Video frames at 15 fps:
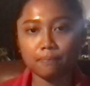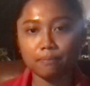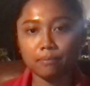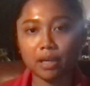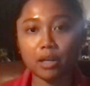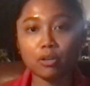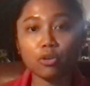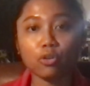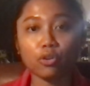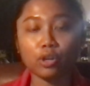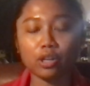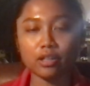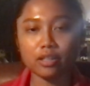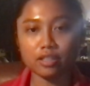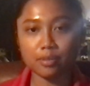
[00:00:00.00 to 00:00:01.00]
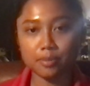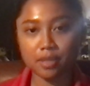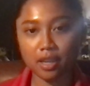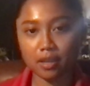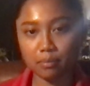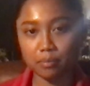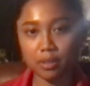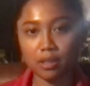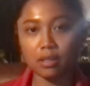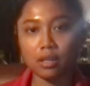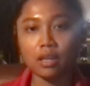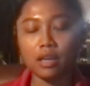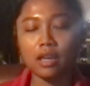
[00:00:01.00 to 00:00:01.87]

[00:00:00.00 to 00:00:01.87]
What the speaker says: microorganisms can be.